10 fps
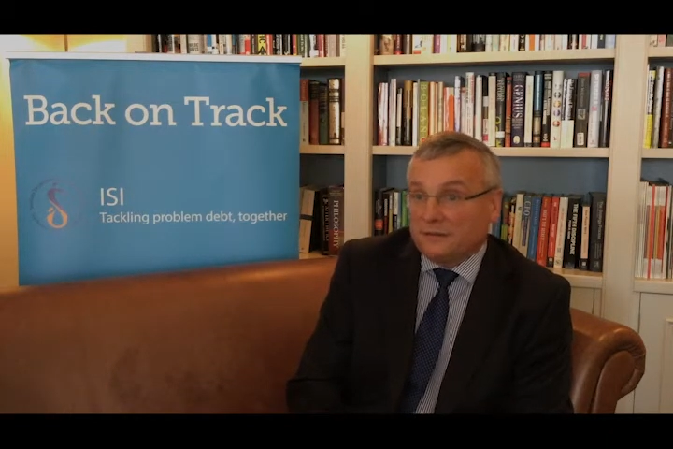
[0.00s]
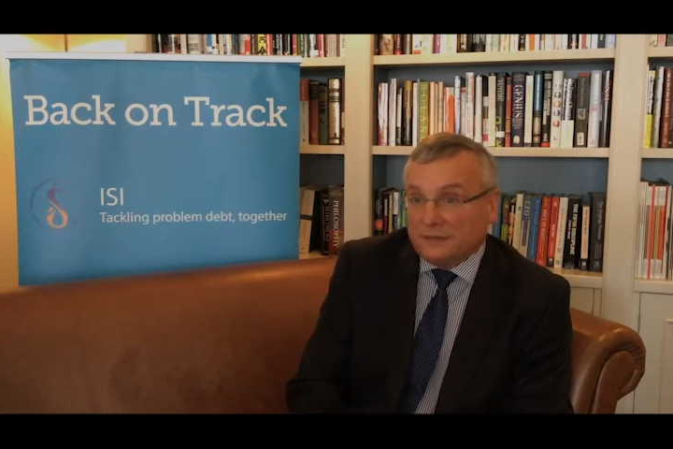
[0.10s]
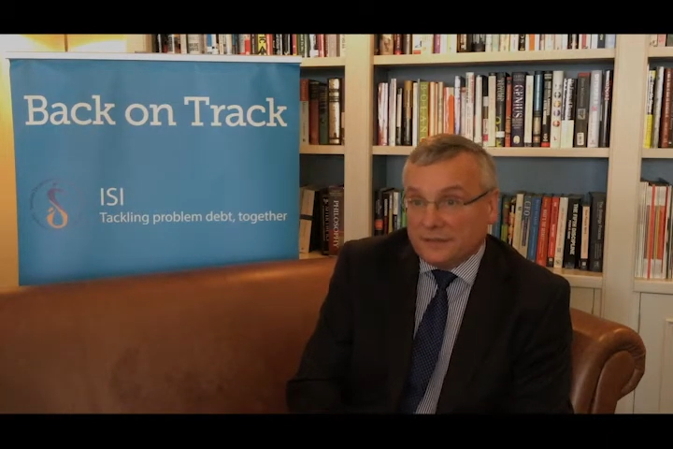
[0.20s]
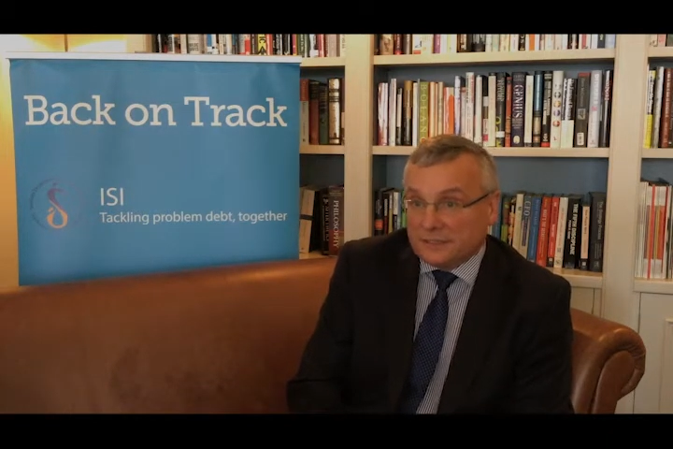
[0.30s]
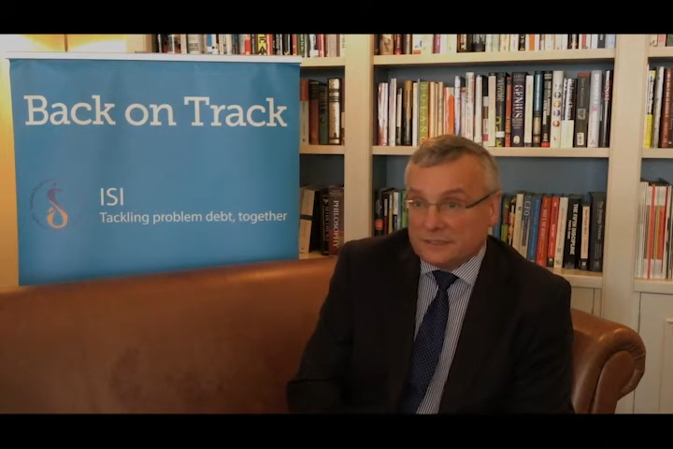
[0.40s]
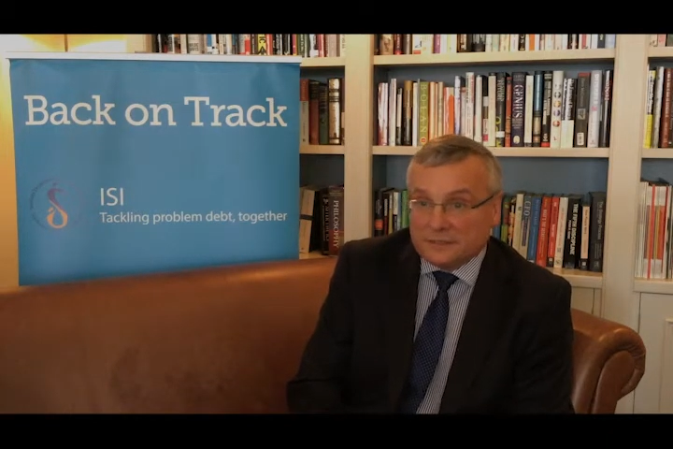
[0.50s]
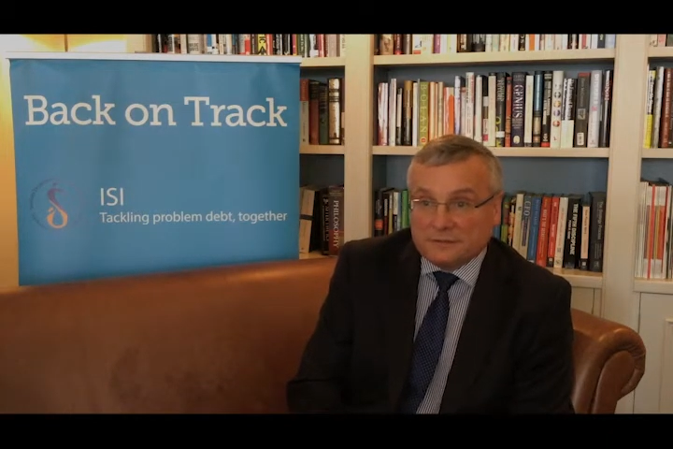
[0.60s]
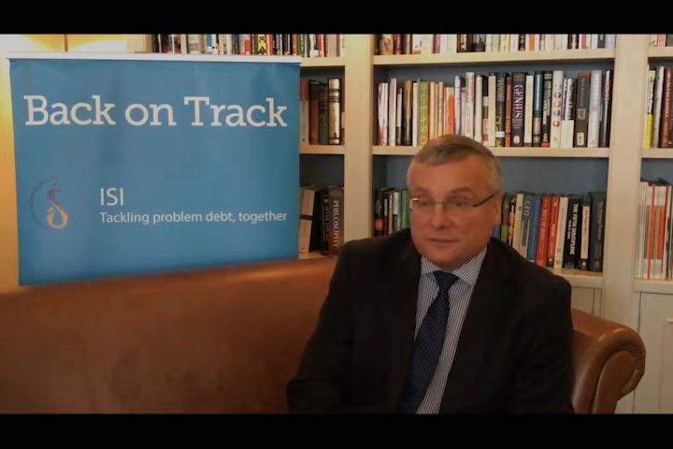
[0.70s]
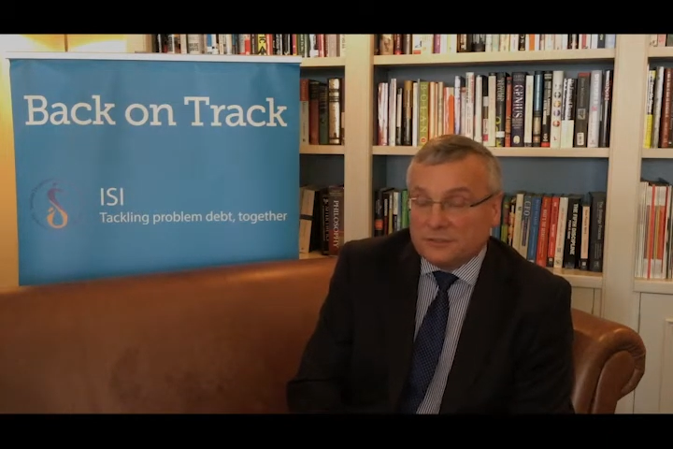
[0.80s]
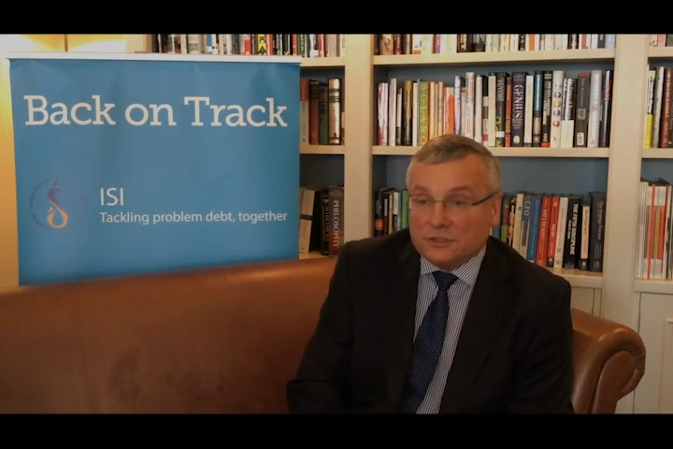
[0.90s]

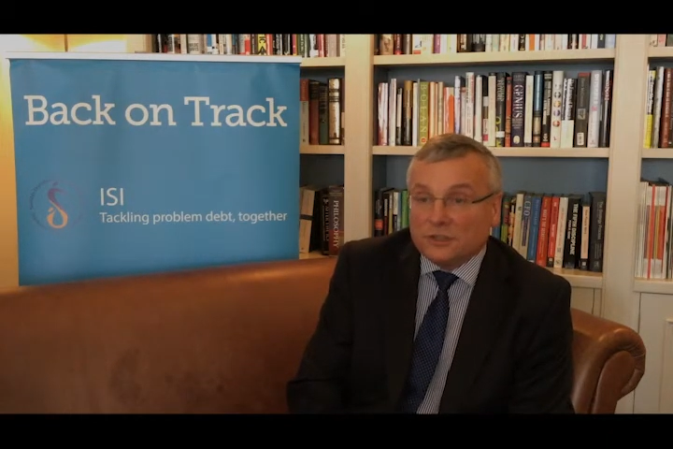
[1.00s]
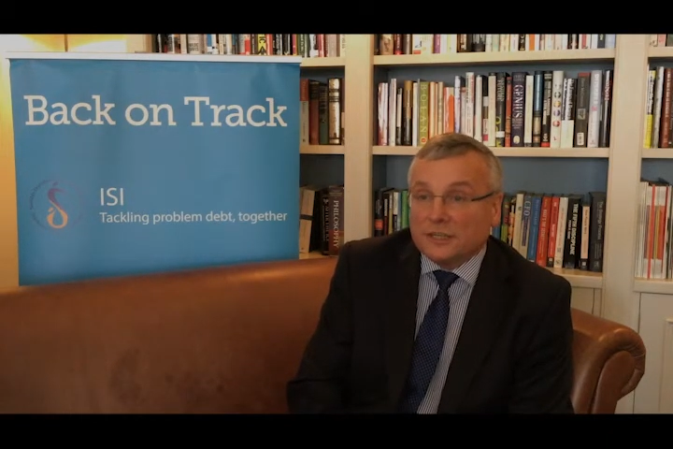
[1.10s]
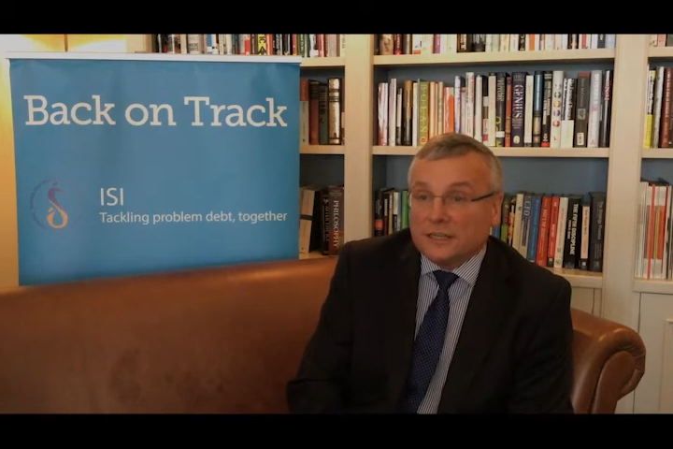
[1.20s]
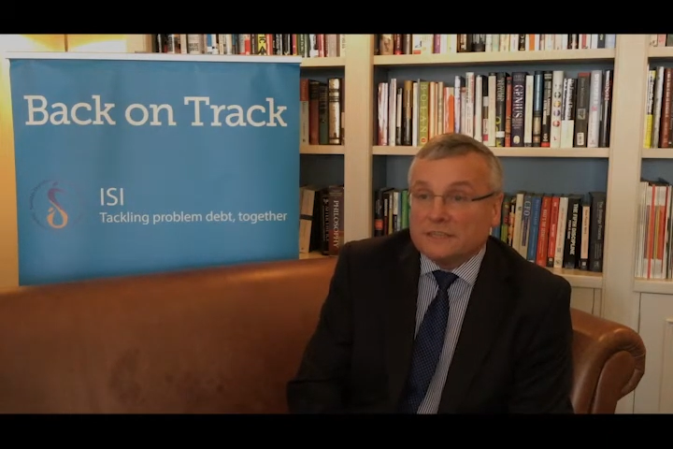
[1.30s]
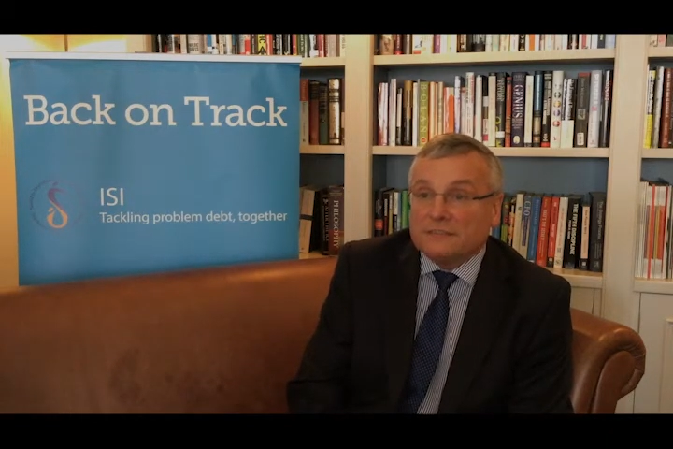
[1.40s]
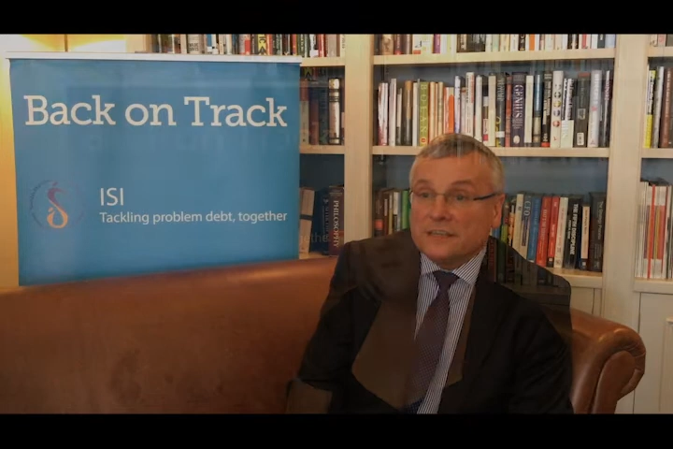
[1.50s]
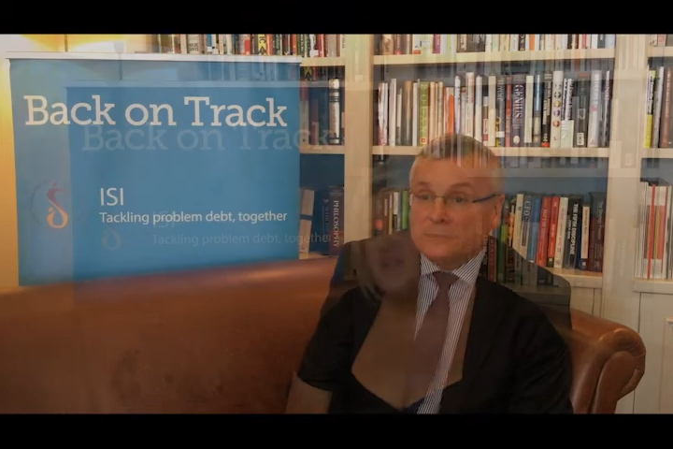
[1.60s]
there's nothing else available